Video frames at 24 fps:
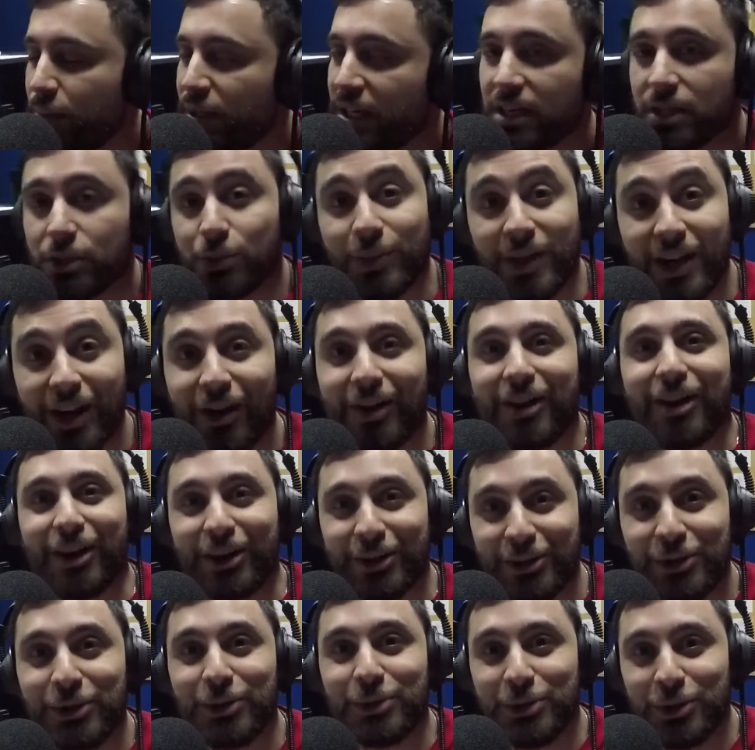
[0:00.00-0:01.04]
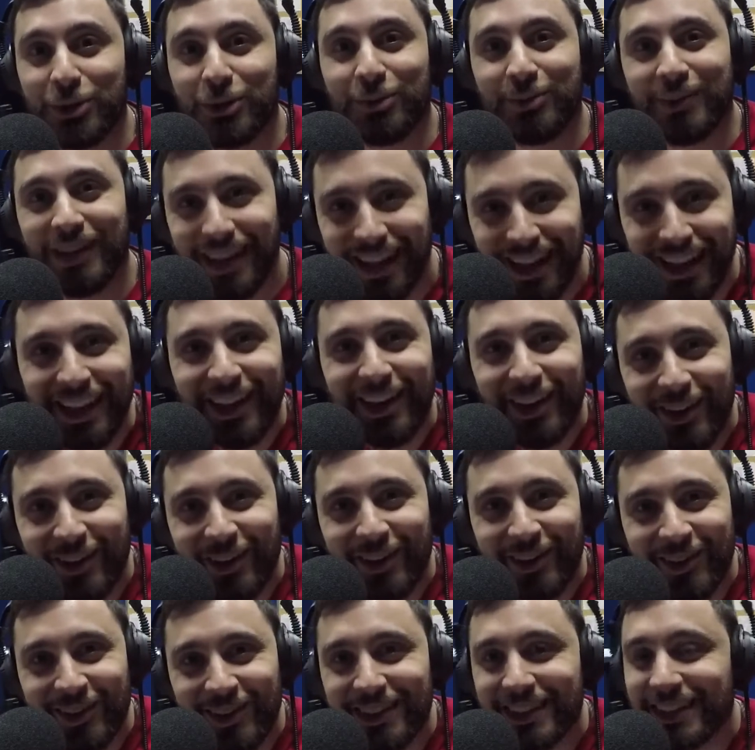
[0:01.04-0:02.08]
because we are on YouTube,
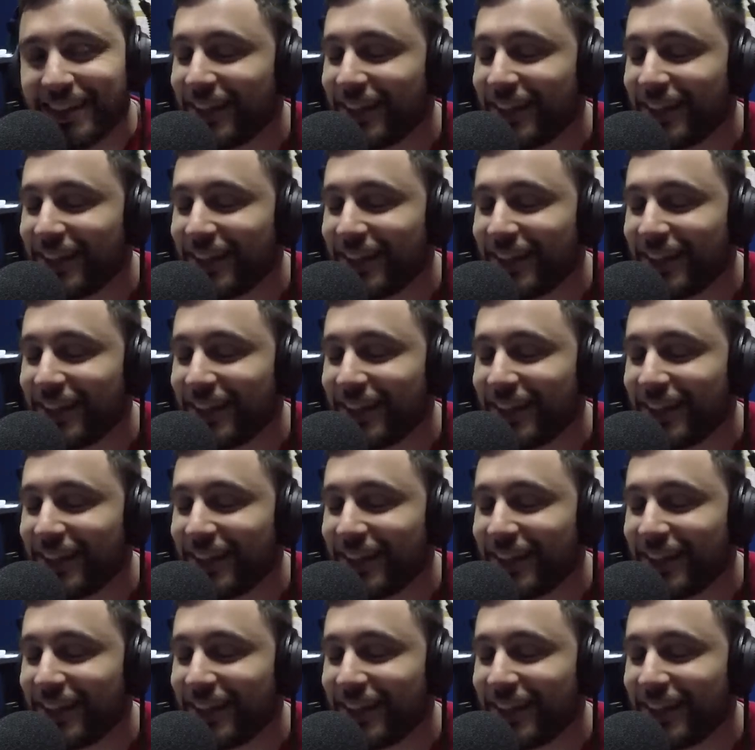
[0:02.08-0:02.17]
hello,